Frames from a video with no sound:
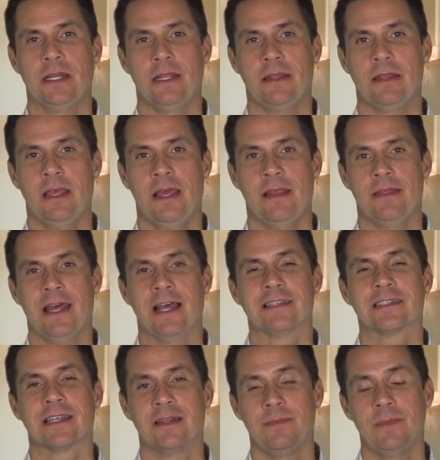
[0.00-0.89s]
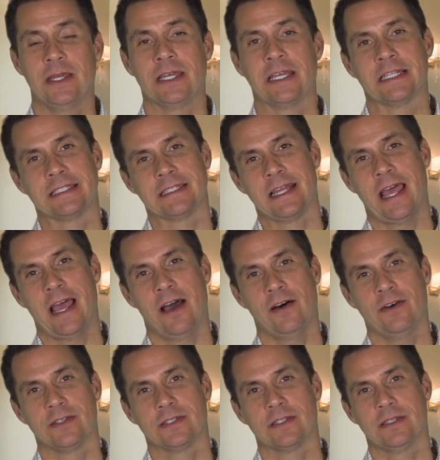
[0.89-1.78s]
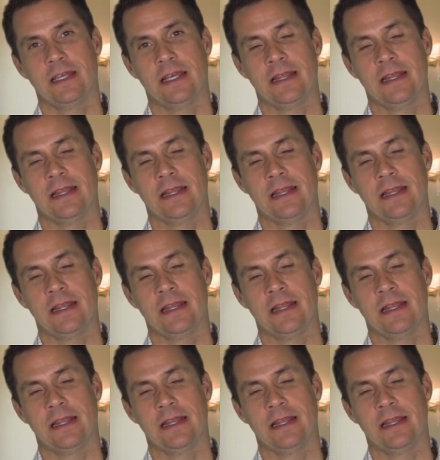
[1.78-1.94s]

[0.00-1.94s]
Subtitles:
and that's going to be against the house.